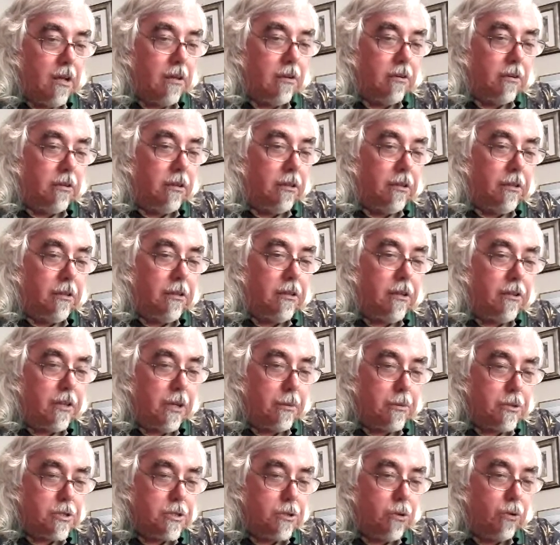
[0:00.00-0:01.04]
There
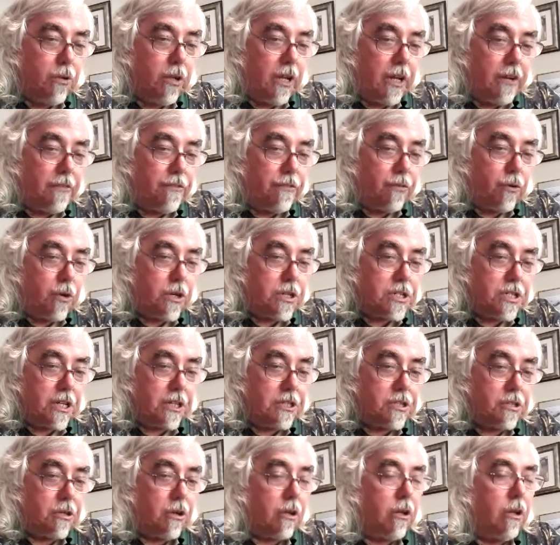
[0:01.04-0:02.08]
was no life force
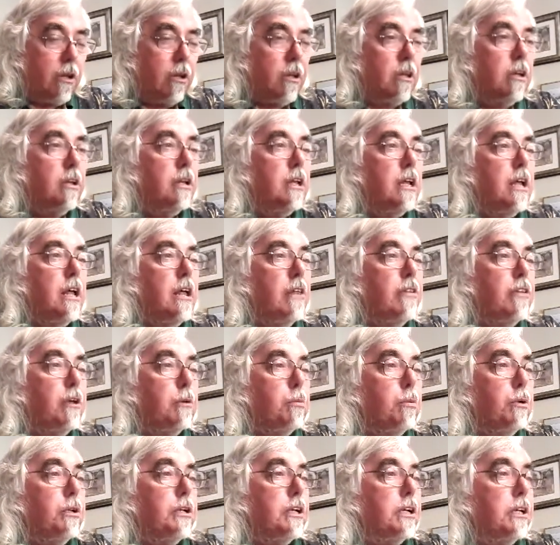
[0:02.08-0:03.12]
at all that
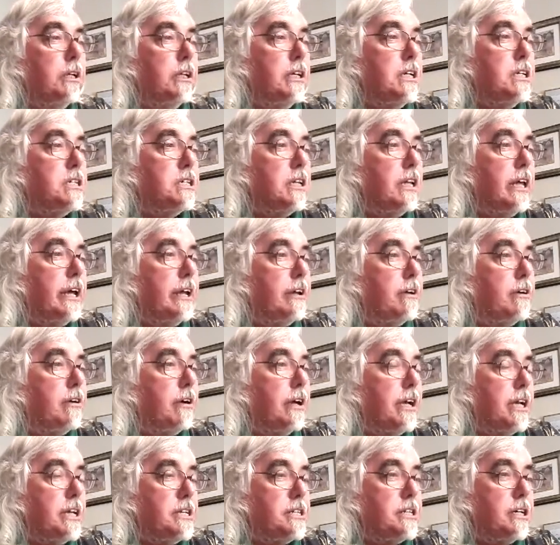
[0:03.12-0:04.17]
would at least lend her
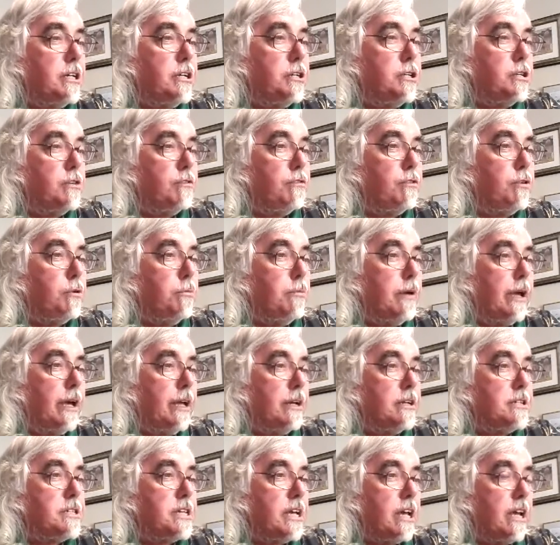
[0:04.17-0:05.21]
a tinge of
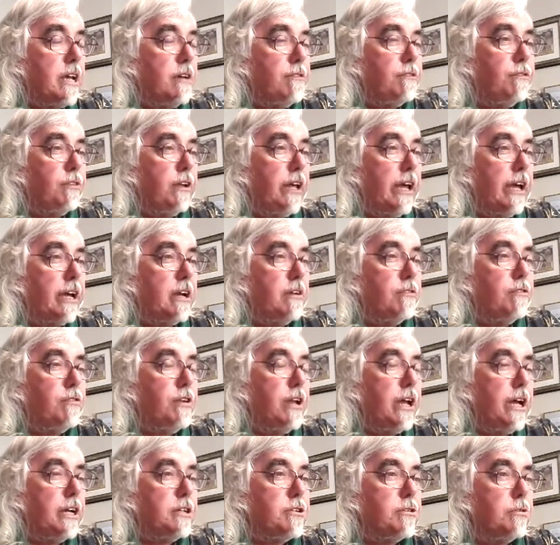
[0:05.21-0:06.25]
humanity, a fleck of
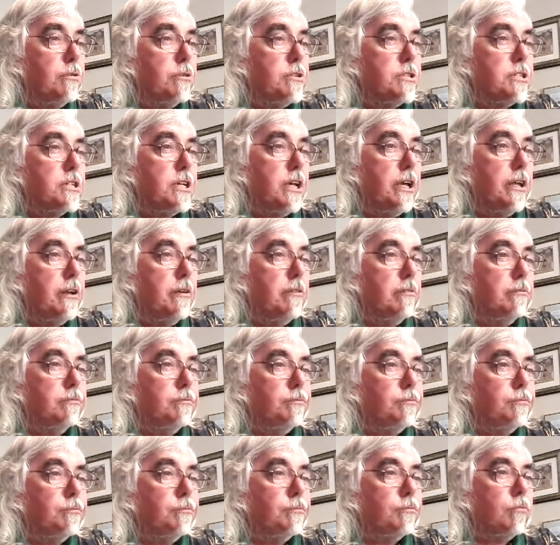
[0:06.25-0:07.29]
natural skin.
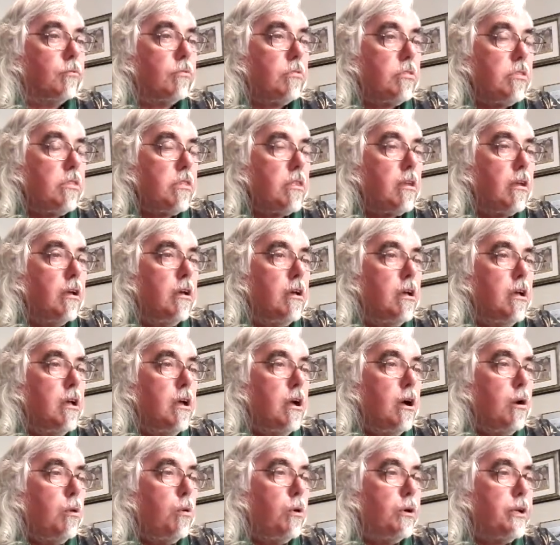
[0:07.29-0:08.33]

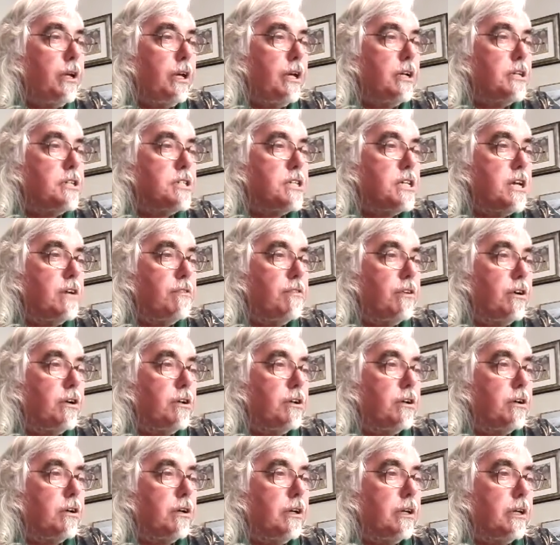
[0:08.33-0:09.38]
What I could see of her
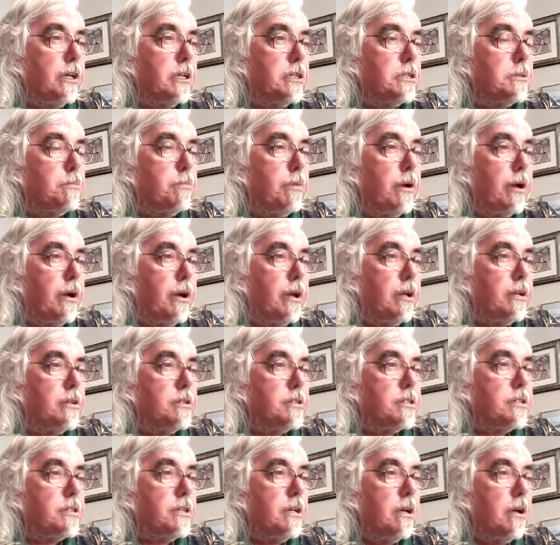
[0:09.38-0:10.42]
eternal
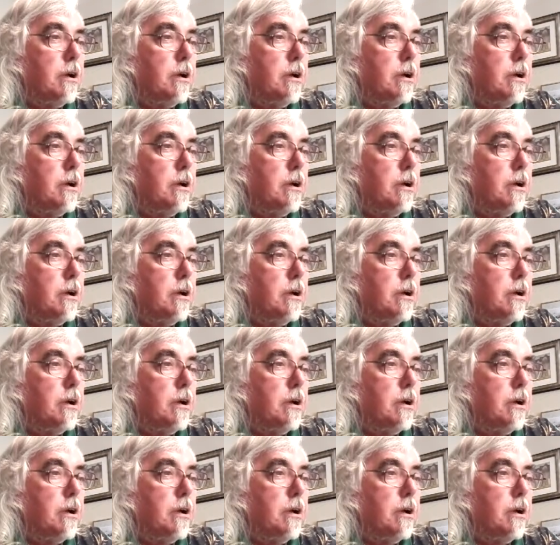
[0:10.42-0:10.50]
experience